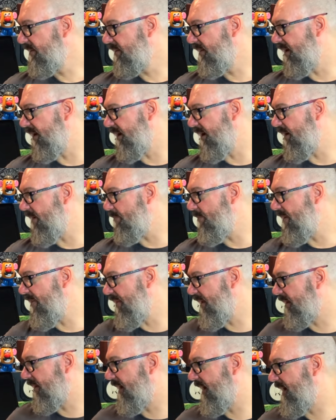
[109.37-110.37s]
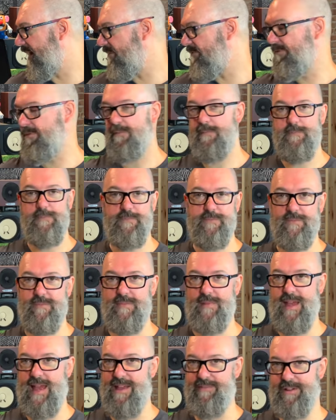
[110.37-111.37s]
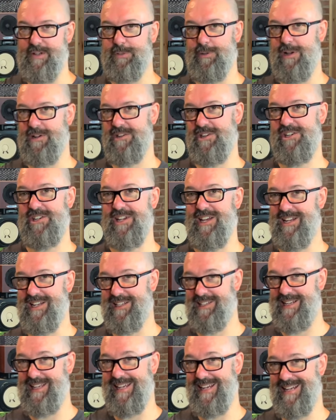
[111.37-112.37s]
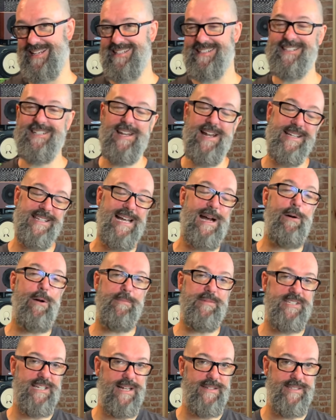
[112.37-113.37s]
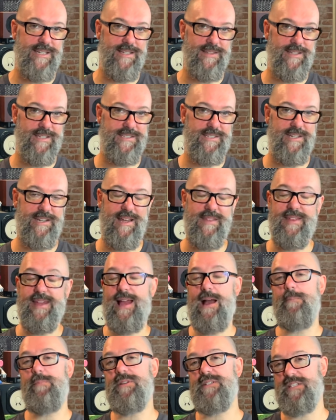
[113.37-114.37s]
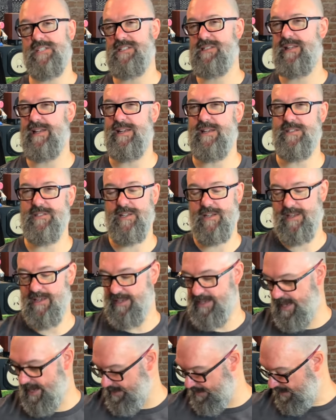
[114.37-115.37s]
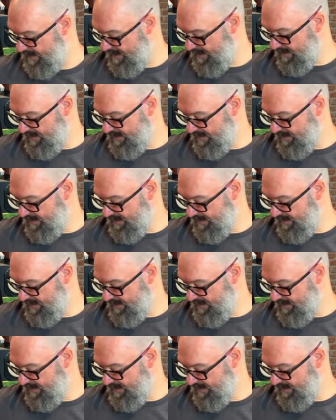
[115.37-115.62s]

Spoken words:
And then I have a heavy crunch and a lead. So that's how I'm setting this today. The amp is as clean as I can get it.